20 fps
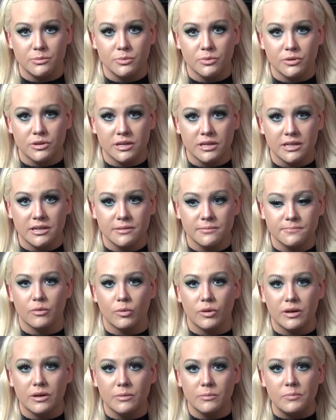board,
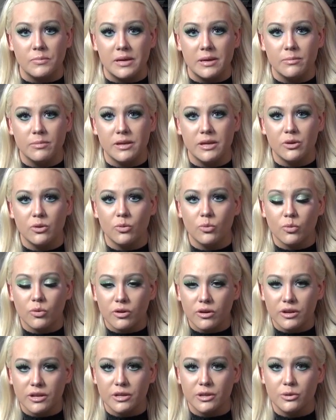well, maybe you
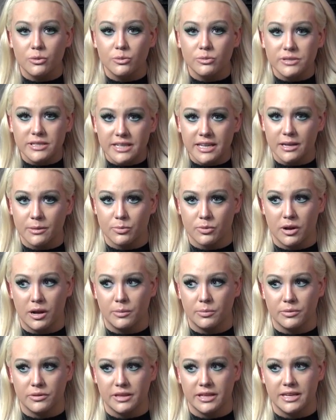weren't using it
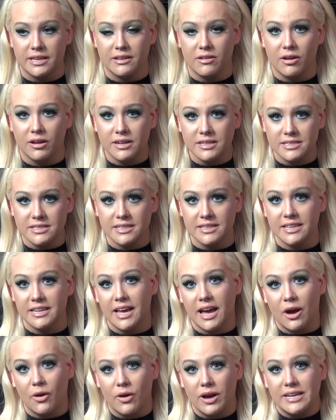properly. Honestly, like
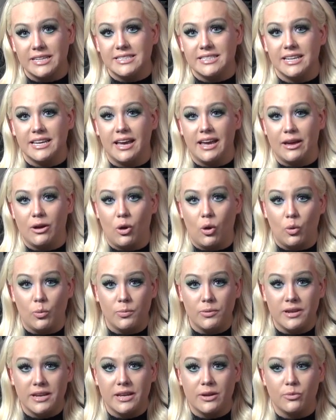how I say I
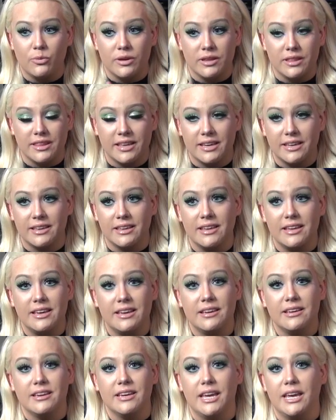open it with like
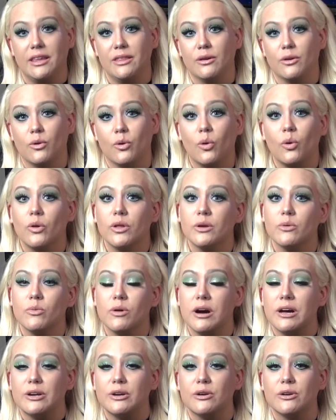either holy
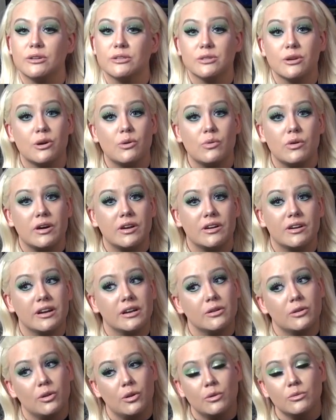water or salt water
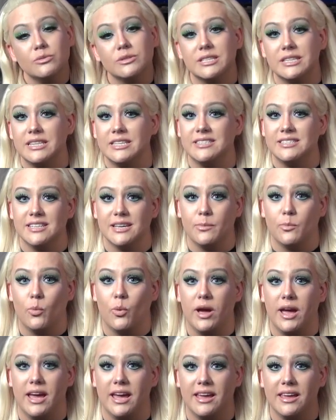and close it the same
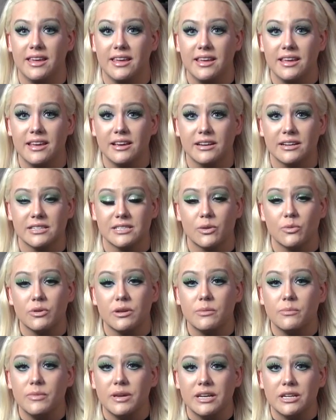way because I
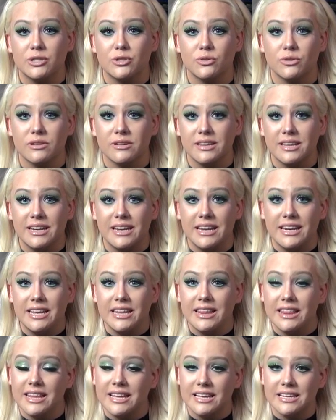want to make sure that
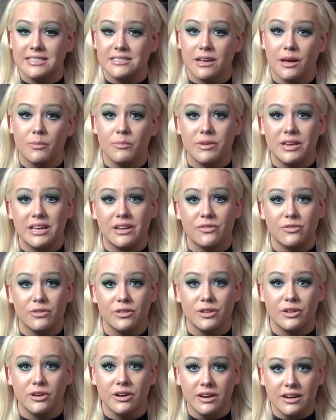anything is coming in for
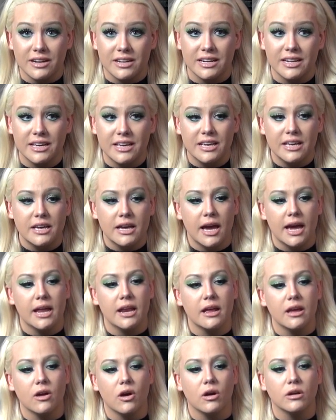the good.
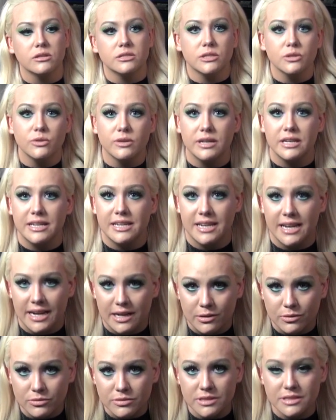And I also
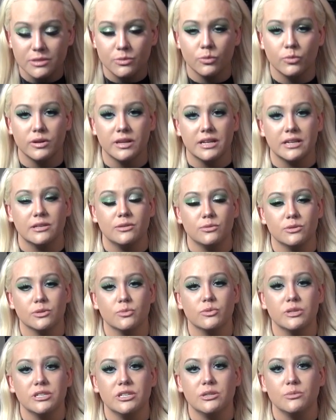announce when I use
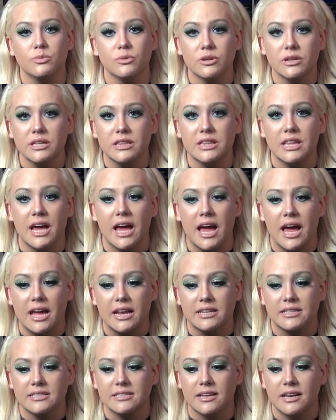a Ouija board
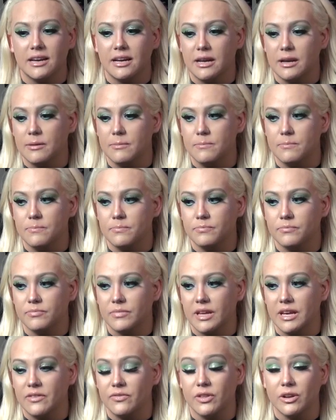that um,
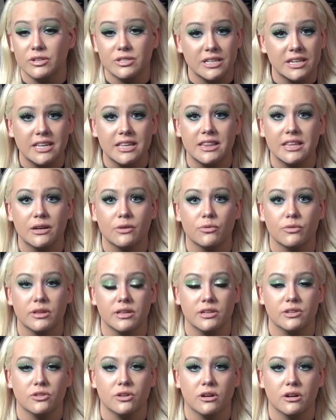if there's anything
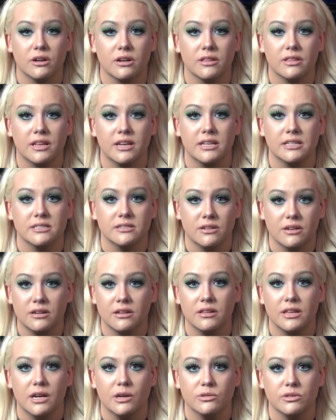really dark that it's not
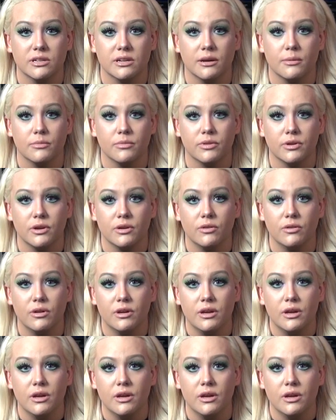allowed to come through.